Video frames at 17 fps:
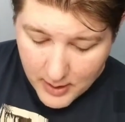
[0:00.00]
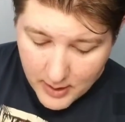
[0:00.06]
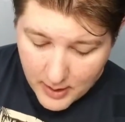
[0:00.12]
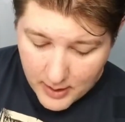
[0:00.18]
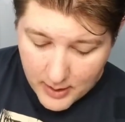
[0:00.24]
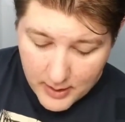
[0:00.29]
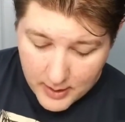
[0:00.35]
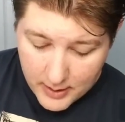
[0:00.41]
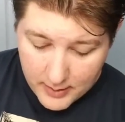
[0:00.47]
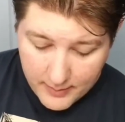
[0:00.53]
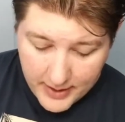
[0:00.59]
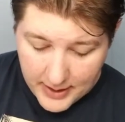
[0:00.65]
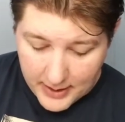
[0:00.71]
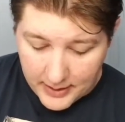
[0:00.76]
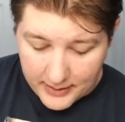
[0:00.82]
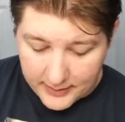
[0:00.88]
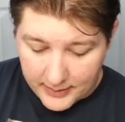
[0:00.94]
But
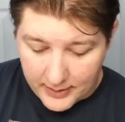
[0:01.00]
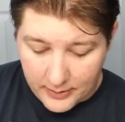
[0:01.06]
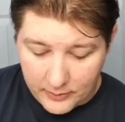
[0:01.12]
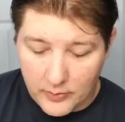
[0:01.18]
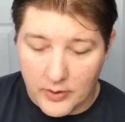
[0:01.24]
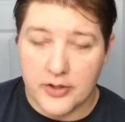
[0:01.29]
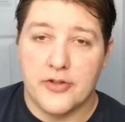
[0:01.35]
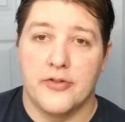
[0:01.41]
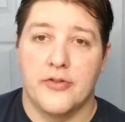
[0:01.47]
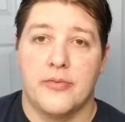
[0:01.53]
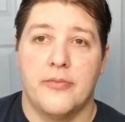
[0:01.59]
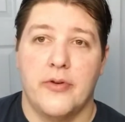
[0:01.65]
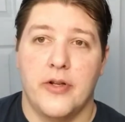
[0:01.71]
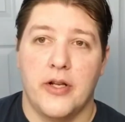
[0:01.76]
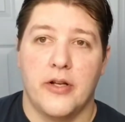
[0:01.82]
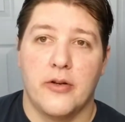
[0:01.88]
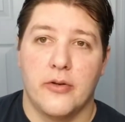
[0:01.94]
yeah, like I said, I was watching some
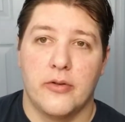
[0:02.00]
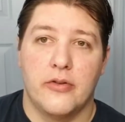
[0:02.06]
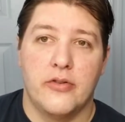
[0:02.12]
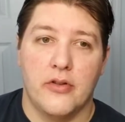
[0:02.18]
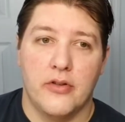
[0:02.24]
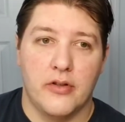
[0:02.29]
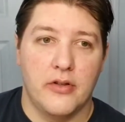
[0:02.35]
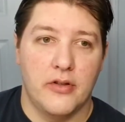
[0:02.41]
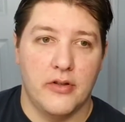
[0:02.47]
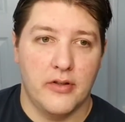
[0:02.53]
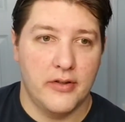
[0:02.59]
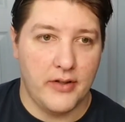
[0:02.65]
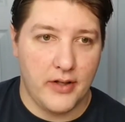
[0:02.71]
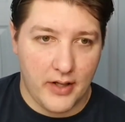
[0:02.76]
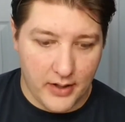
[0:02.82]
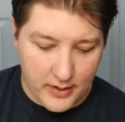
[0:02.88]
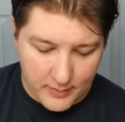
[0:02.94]
videos
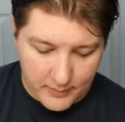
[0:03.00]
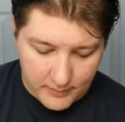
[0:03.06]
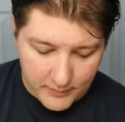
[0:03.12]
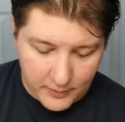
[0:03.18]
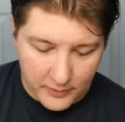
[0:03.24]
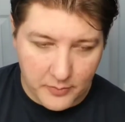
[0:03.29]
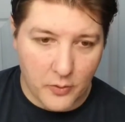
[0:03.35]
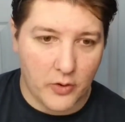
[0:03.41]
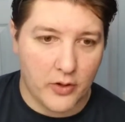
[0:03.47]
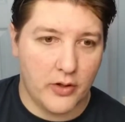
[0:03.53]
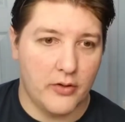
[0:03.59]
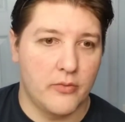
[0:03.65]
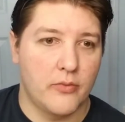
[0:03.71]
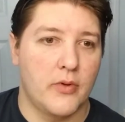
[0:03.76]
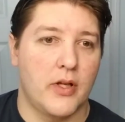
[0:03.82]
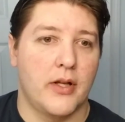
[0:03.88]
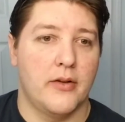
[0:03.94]
this morning
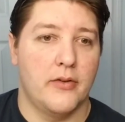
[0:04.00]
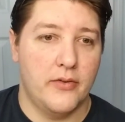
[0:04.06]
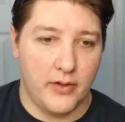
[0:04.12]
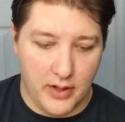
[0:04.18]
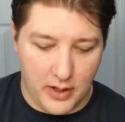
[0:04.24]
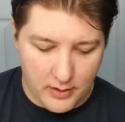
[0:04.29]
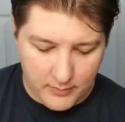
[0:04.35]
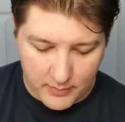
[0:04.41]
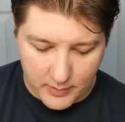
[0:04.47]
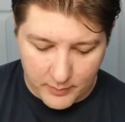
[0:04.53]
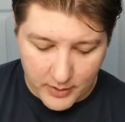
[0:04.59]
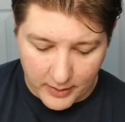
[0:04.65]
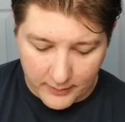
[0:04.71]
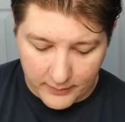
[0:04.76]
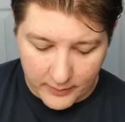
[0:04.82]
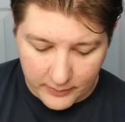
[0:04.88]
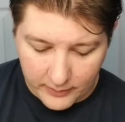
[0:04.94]
while I was eating my
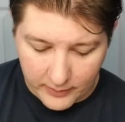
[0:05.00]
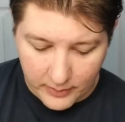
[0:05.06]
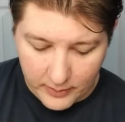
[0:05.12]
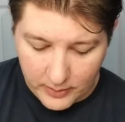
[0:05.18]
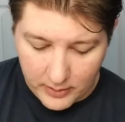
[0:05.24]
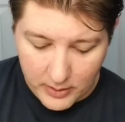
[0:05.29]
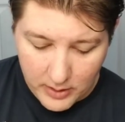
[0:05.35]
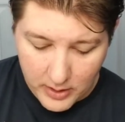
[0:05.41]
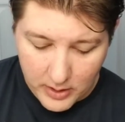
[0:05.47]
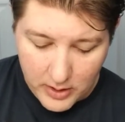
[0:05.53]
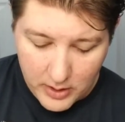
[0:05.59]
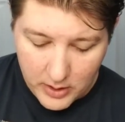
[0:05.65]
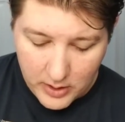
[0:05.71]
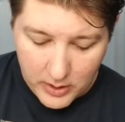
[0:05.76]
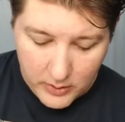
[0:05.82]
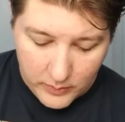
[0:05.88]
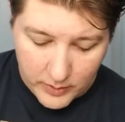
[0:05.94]
breakfast
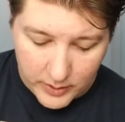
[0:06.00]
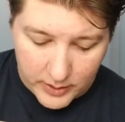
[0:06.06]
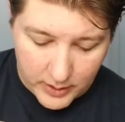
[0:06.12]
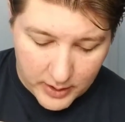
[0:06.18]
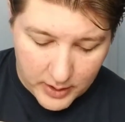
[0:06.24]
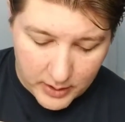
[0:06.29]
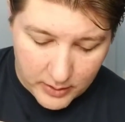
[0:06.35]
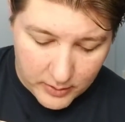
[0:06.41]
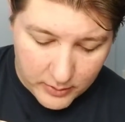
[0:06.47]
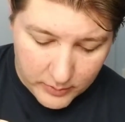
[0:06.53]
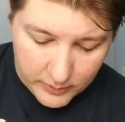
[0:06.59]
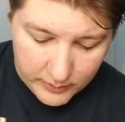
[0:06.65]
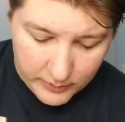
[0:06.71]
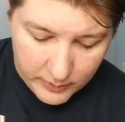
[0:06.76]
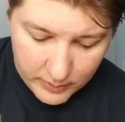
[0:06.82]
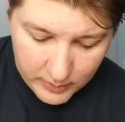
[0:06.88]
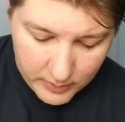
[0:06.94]
with the kiddos.